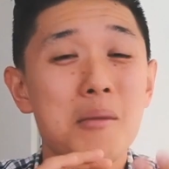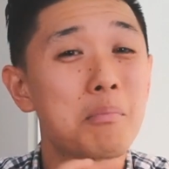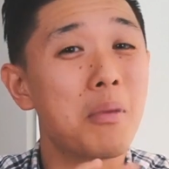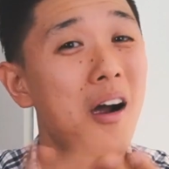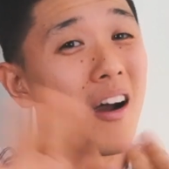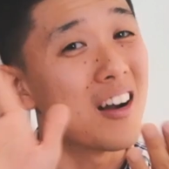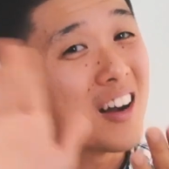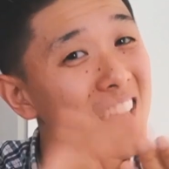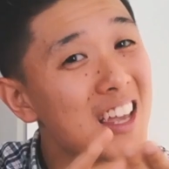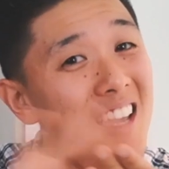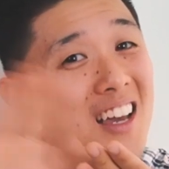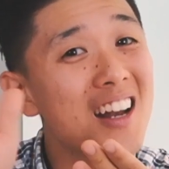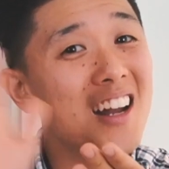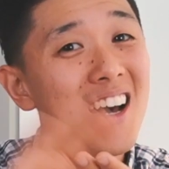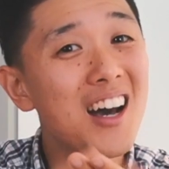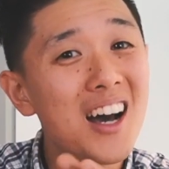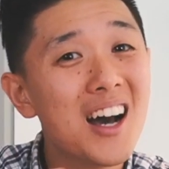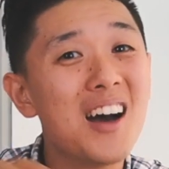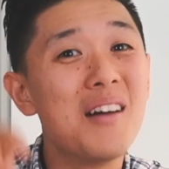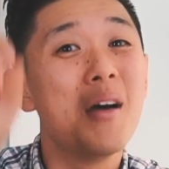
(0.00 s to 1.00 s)
party it
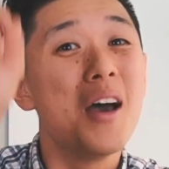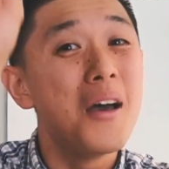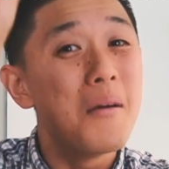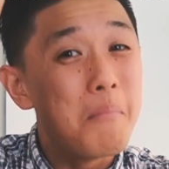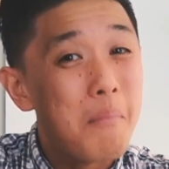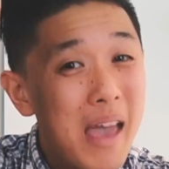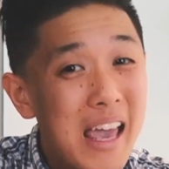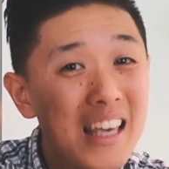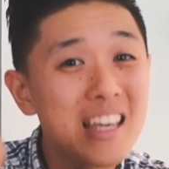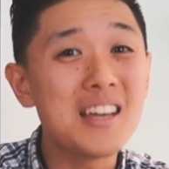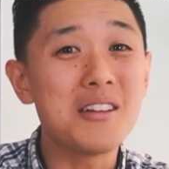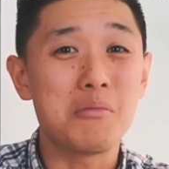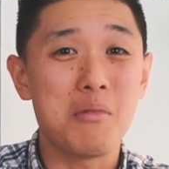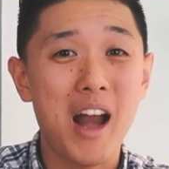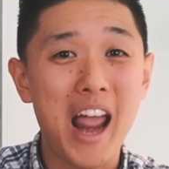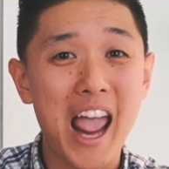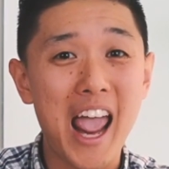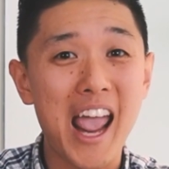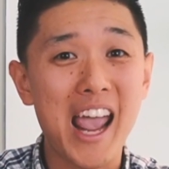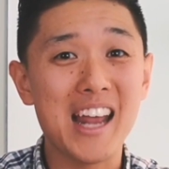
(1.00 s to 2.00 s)
up, make it
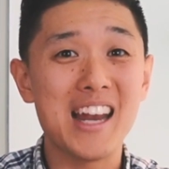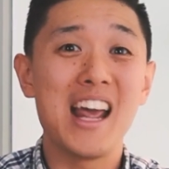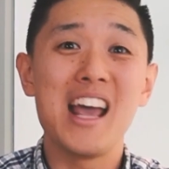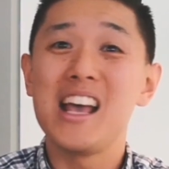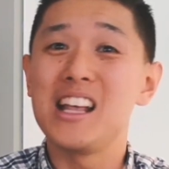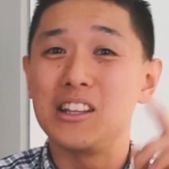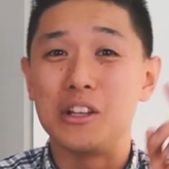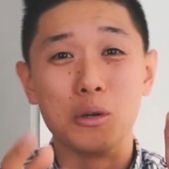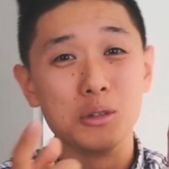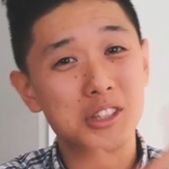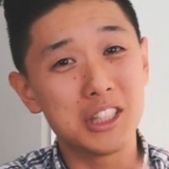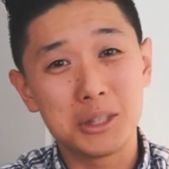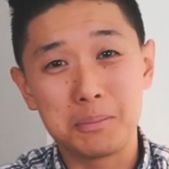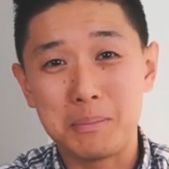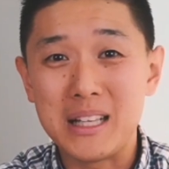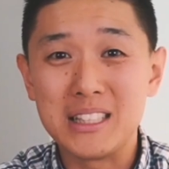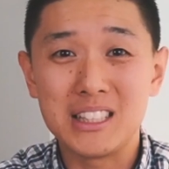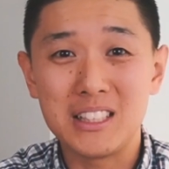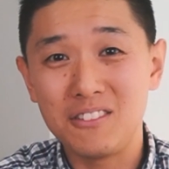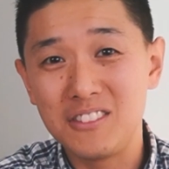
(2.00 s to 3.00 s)
rain, those
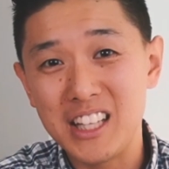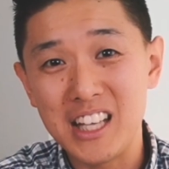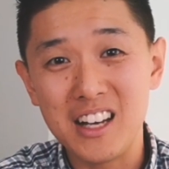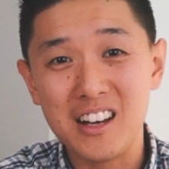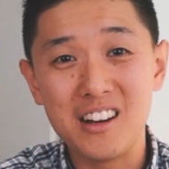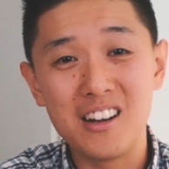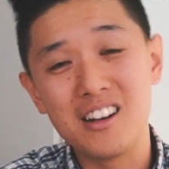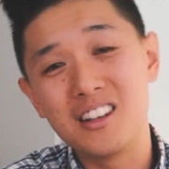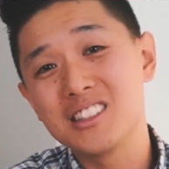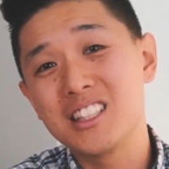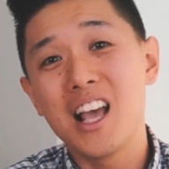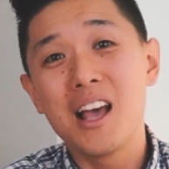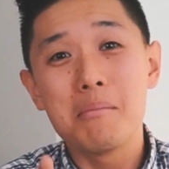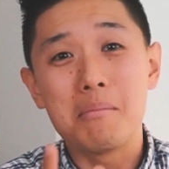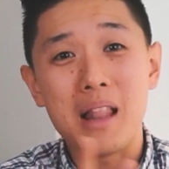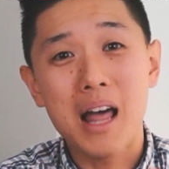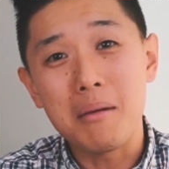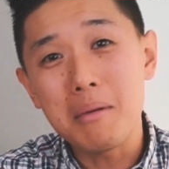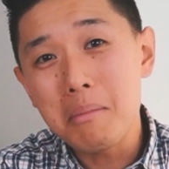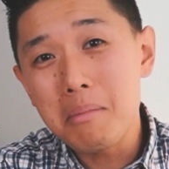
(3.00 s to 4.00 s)
expensive dinners,
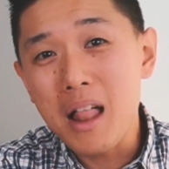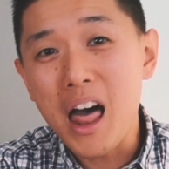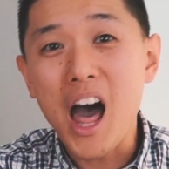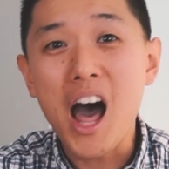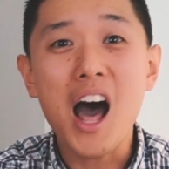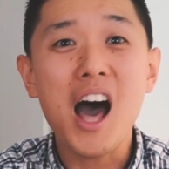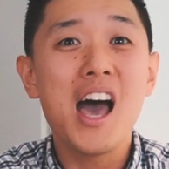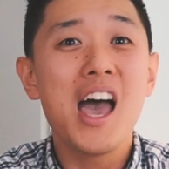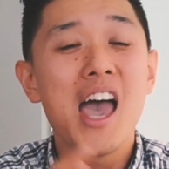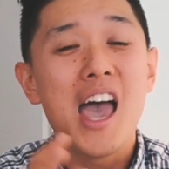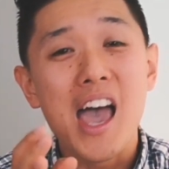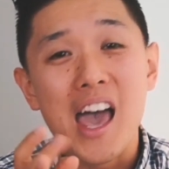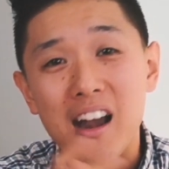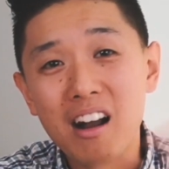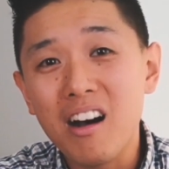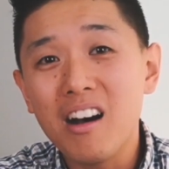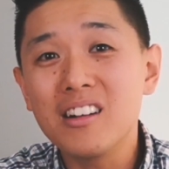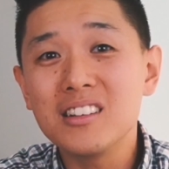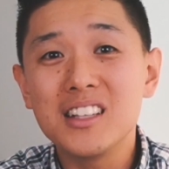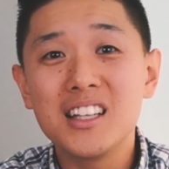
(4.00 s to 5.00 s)
blah, blah, blah, and
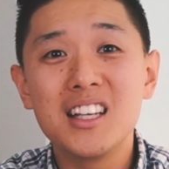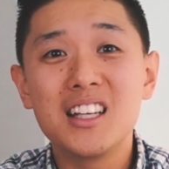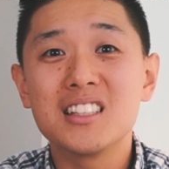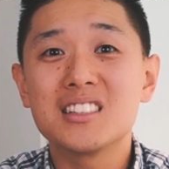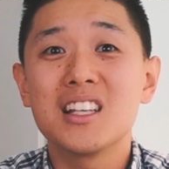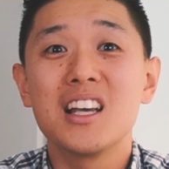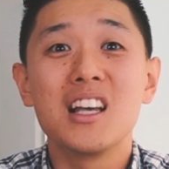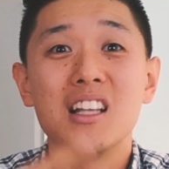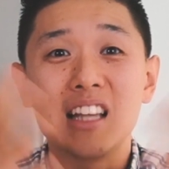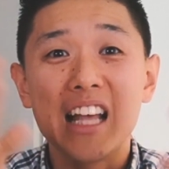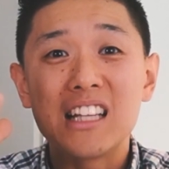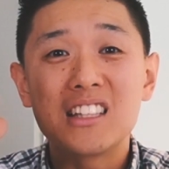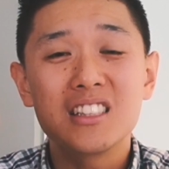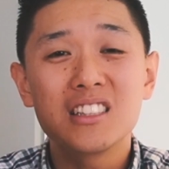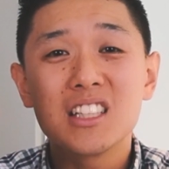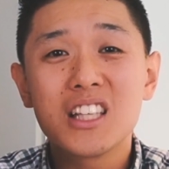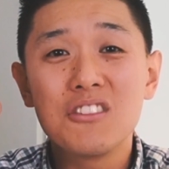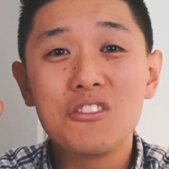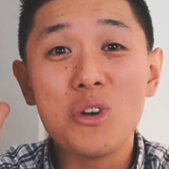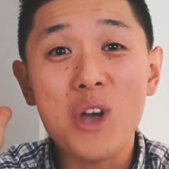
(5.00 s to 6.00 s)
all this. That
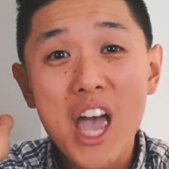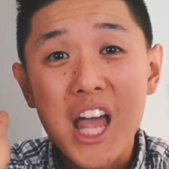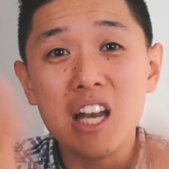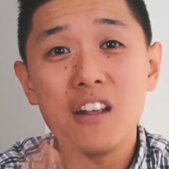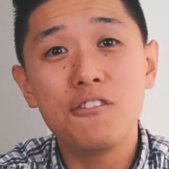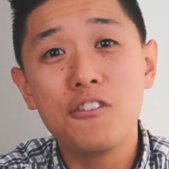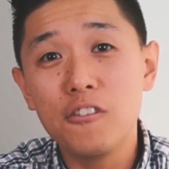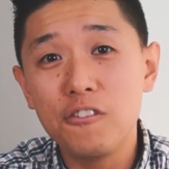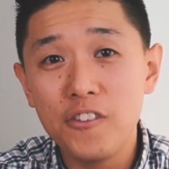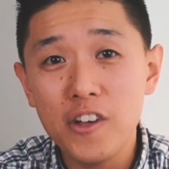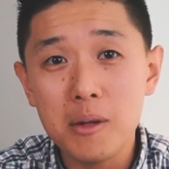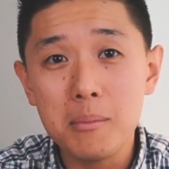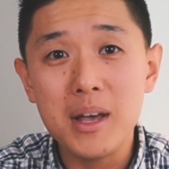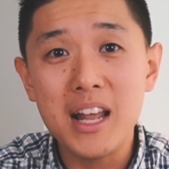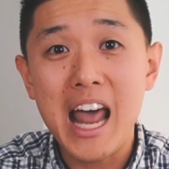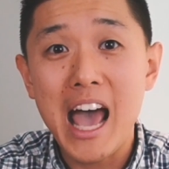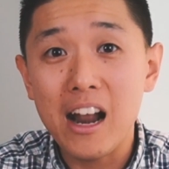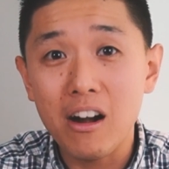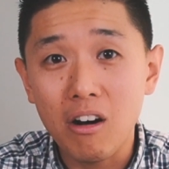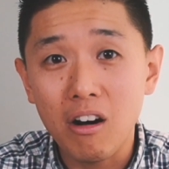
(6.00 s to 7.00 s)
doesn't give you any
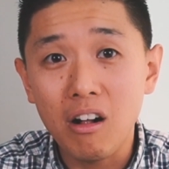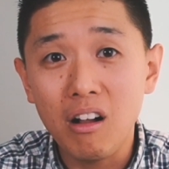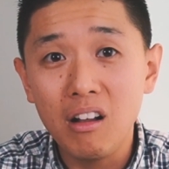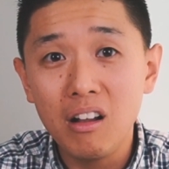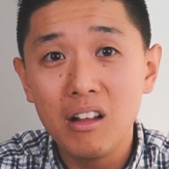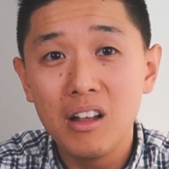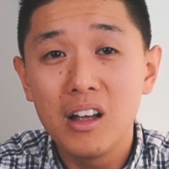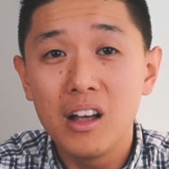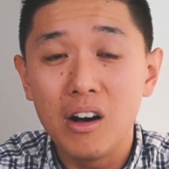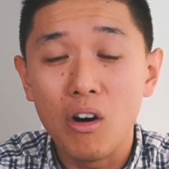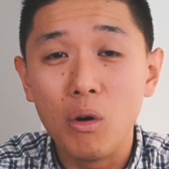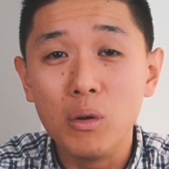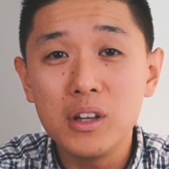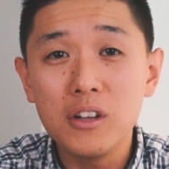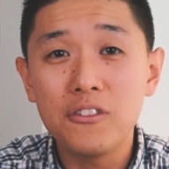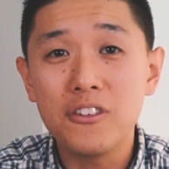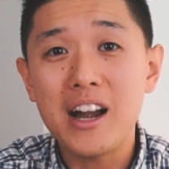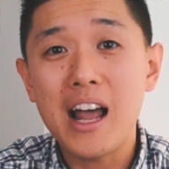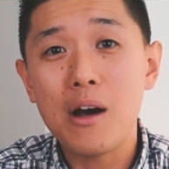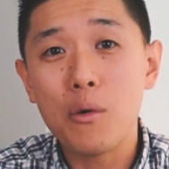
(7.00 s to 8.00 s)
fulfillment at all. Only
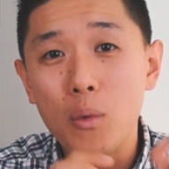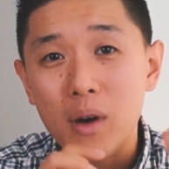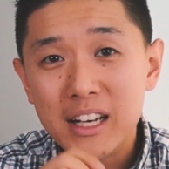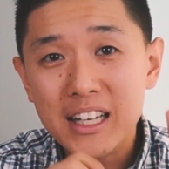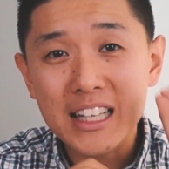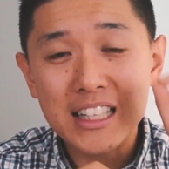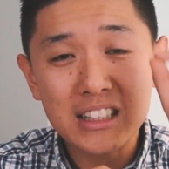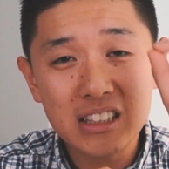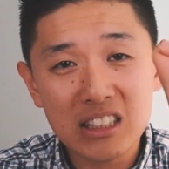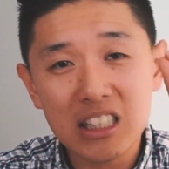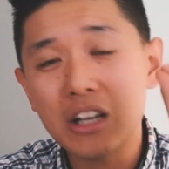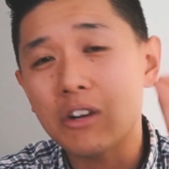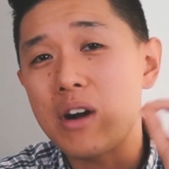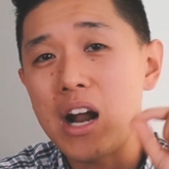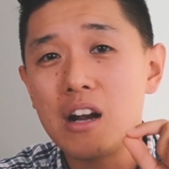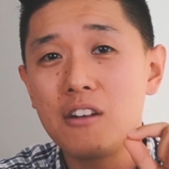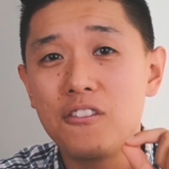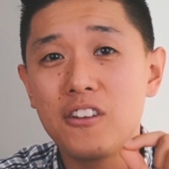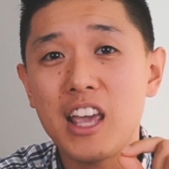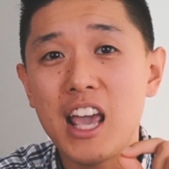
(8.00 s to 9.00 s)
for that one instant
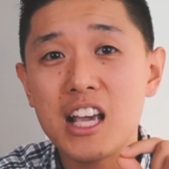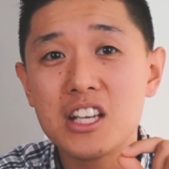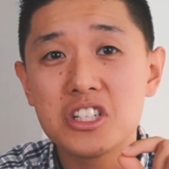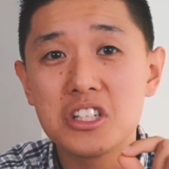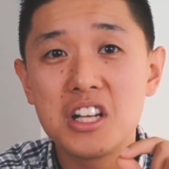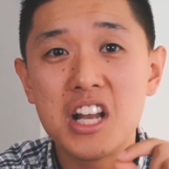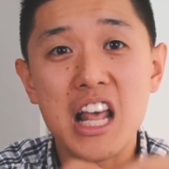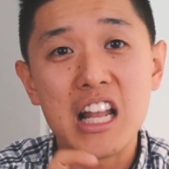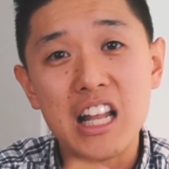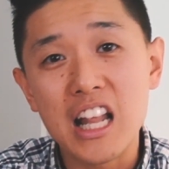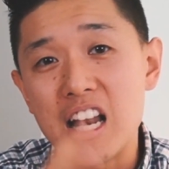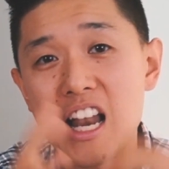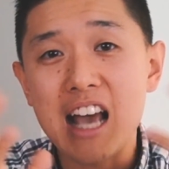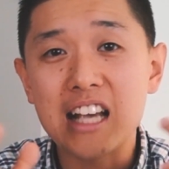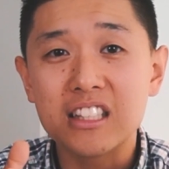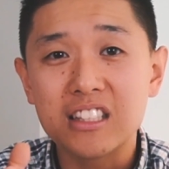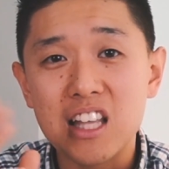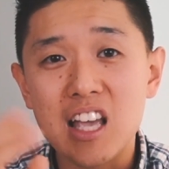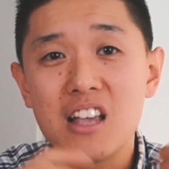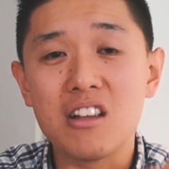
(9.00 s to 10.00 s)
gratification, and the
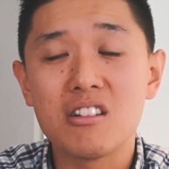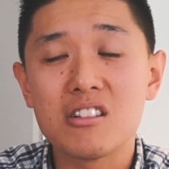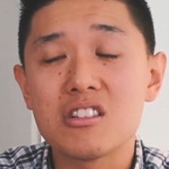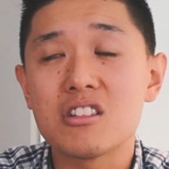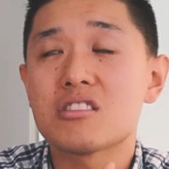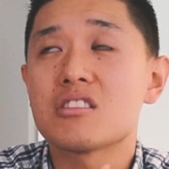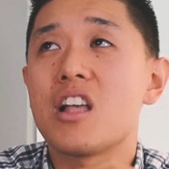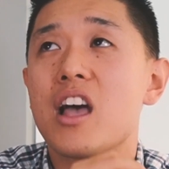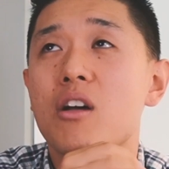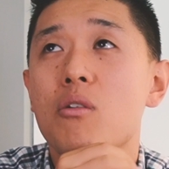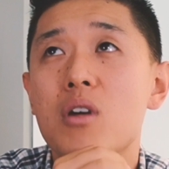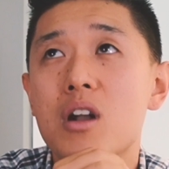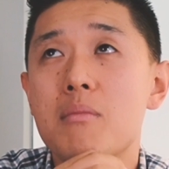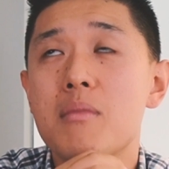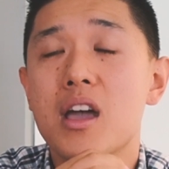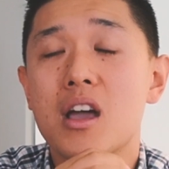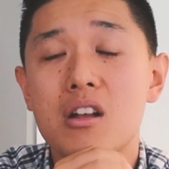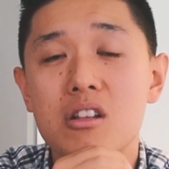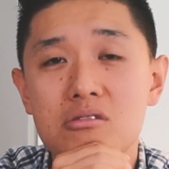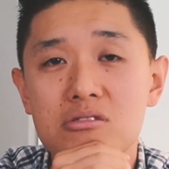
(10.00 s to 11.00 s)
next day you're just like, what am
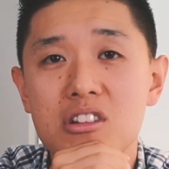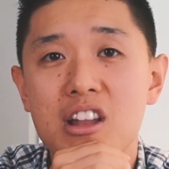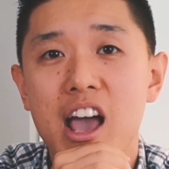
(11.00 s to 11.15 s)
I gonna do